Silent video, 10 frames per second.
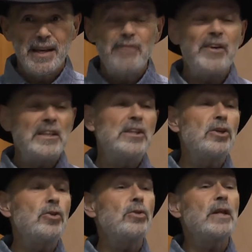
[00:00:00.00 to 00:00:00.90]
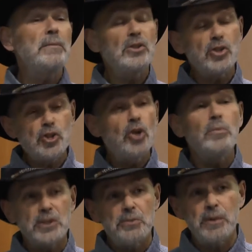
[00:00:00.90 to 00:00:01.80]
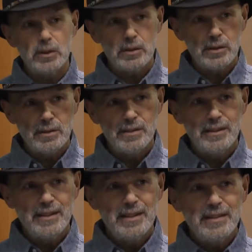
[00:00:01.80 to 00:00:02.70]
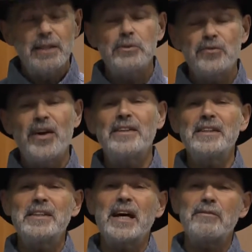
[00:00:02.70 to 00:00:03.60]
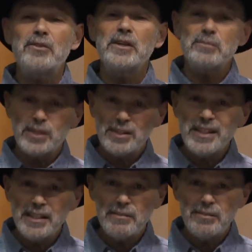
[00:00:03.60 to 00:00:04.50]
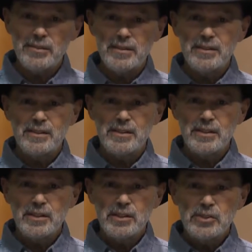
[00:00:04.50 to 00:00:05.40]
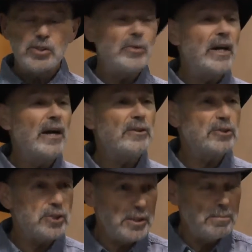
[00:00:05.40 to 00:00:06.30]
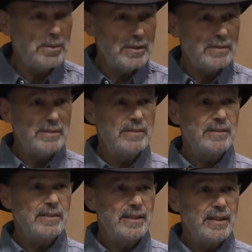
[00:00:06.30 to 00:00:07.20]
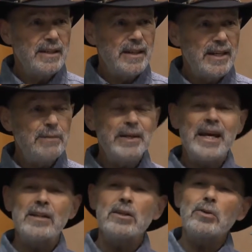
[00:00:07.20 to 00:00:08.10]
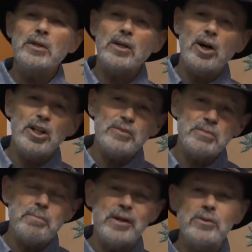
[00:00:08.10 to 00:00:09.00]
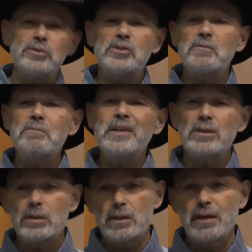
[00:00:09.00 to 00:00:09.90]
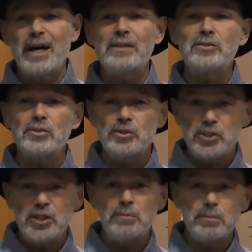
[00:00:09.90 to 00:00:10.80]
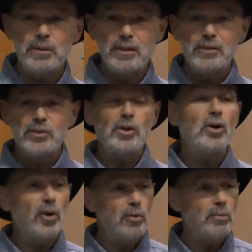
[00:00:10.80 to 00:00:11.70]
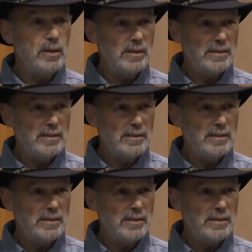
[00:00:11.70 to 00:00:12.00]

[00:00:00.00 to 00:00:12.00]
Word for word: In fact, he accumulated so much milk that it was finally time for him to leave. So he hired a ship and he began loading all of his barrels of milk onto the ship to go home.